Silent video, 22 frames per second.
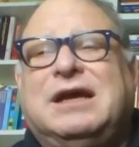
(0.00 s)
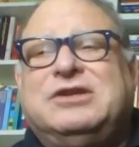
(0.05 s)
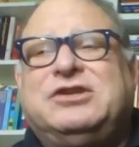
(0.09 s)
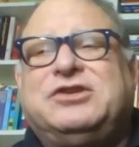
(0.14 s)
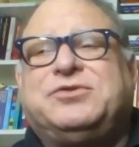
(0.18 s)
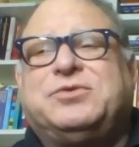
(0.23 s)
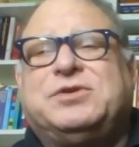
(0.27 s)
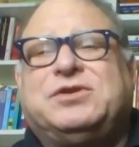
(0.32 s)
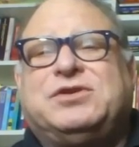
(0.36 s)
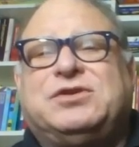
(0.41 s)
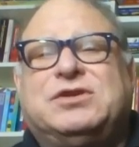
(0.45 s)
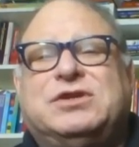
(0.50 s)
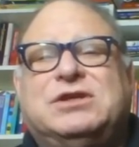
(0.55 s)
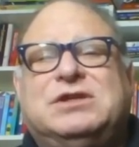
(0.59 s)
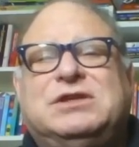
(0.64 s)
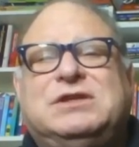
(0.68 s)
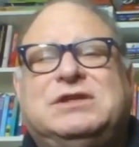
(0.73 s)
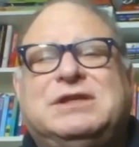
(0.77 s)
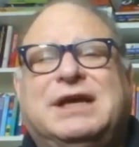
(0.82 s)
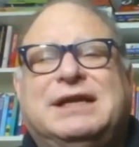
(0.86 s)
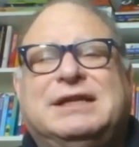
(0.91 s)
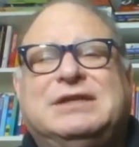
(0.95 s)
and just
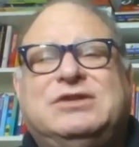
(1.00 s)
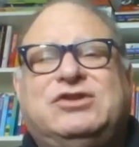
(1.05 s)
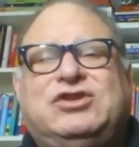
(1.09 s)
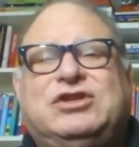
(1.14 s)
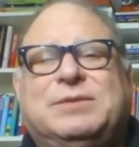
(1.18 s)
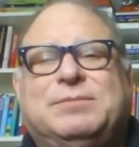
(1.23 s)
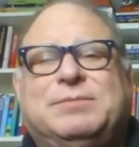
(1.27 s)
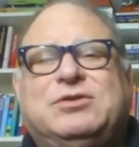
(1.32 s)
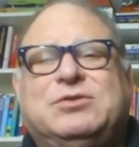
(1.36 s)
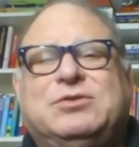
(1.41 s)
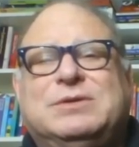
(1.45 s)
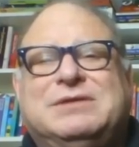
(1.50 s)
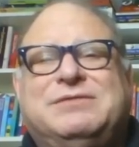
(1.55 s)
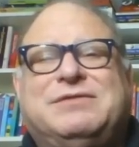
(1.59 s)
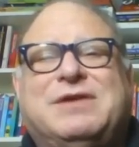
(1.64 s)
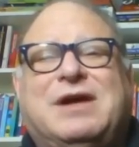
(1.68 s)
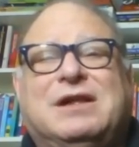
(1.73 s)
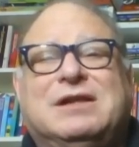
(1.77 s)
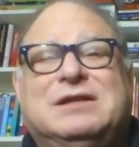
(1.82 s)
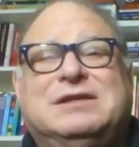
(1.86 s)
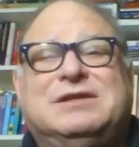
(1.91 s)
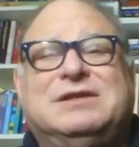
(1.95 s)
returned and is shipped to
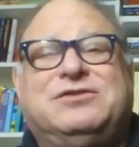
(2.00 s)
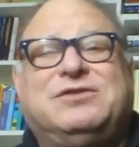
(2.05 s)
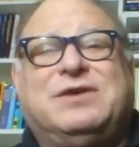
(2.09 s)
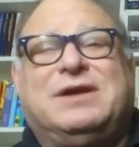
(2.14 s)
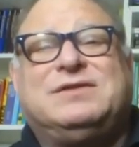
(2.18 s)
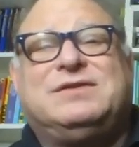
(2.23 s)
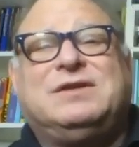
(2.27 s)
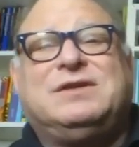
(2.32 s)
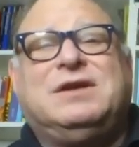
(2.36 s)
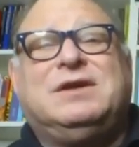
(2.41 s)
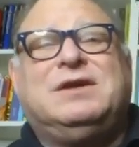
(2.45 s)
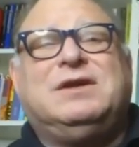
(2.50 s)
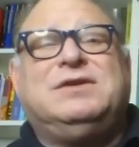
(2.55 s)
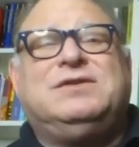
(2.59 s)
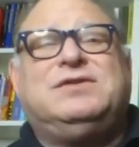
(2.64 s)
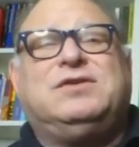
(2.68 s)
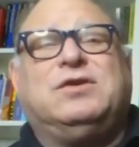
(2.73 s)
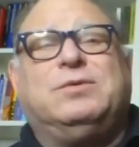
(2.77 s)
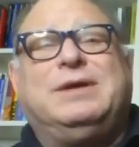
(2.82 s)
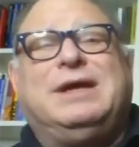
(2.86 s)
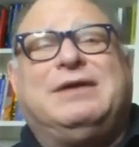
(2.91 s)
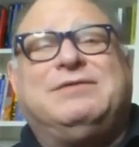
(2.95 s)
invalid address.
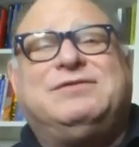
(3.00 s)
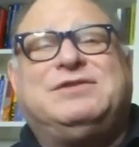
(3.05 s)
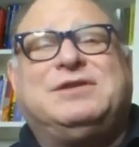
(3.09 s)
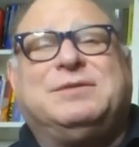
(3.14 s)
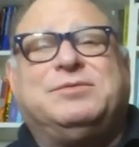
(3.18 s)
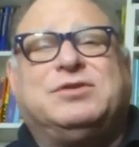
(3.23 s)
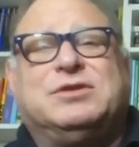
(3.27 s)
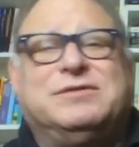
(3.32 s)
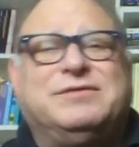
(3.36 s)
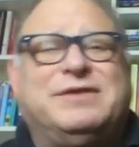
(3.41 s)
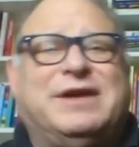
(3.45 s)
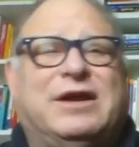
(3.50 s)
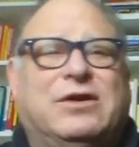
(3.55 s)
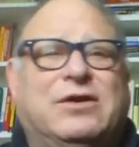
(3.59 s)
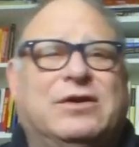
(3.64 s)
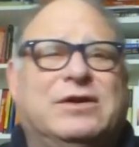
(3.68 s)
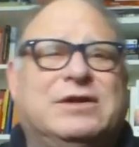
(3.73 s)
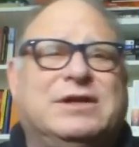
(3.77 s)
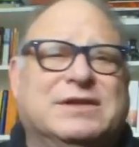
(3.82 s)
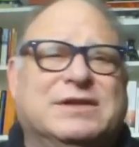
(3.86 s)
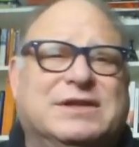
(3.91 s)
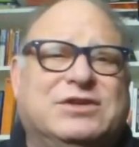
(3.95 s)
So we have some sort of
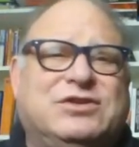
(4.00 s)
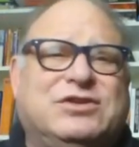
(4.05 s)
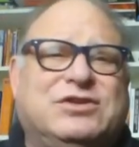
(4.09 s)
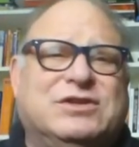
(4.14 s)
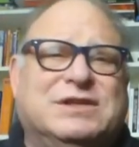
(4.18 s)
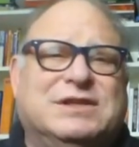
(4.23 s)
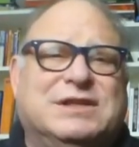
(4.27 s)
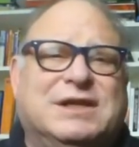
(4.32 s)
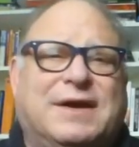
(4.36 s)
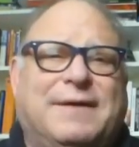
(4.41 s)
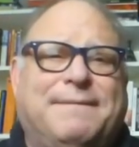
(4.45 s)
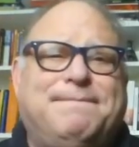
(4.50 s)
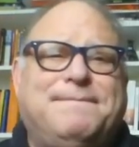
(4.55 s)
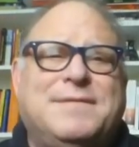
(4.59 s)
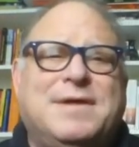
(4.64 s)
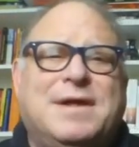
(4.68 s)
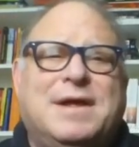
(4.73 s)
error condition in there.